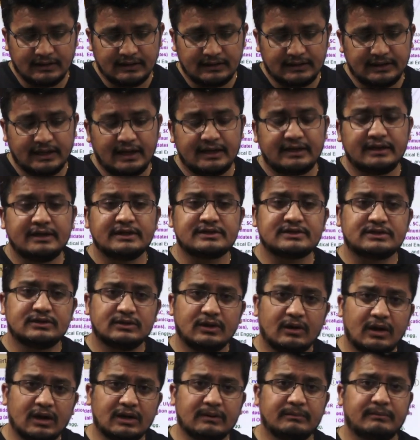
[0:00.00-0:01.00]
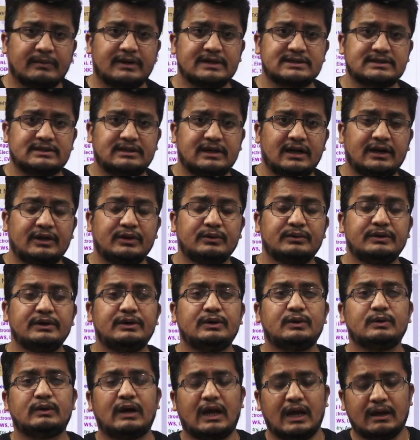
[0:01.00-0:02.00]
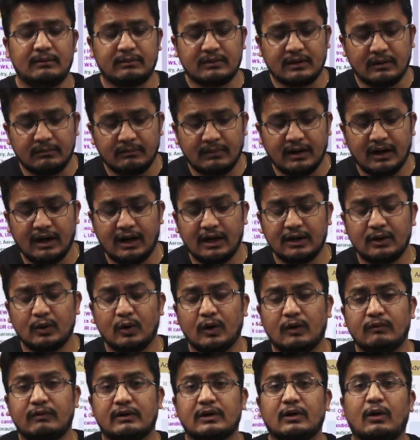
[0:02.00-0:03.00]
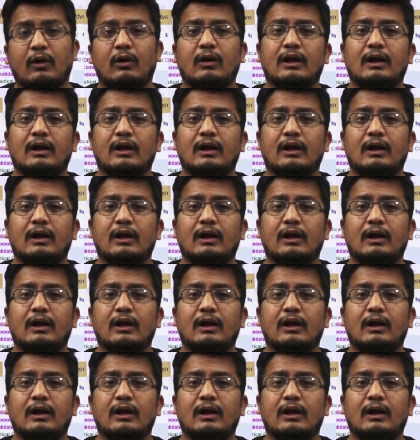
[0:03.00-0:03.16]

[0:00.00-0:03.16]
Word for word: that it's not must that you need to have command over